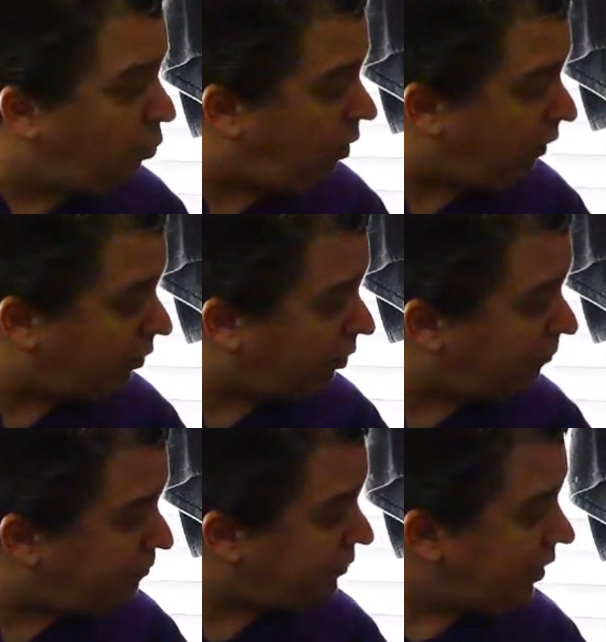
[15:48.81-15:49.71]
water.
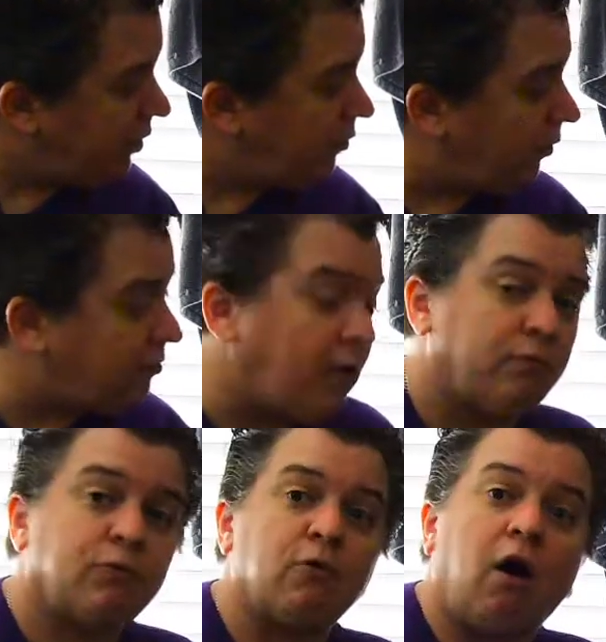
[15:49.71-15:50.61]
You also
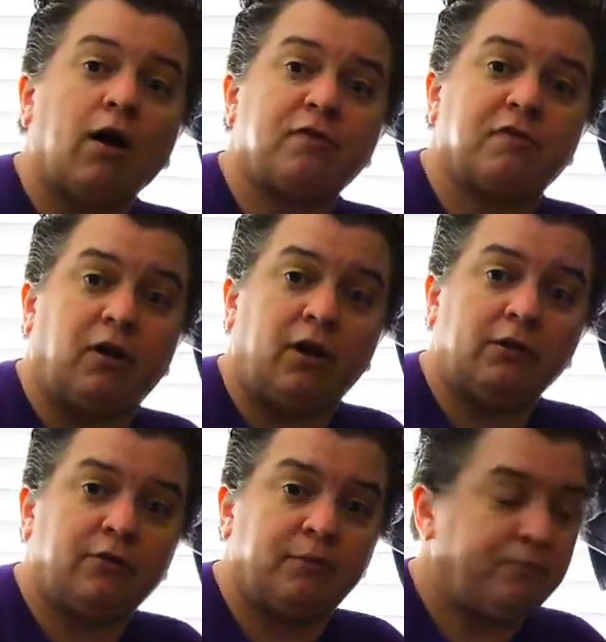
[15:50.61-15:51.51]
have rock salt,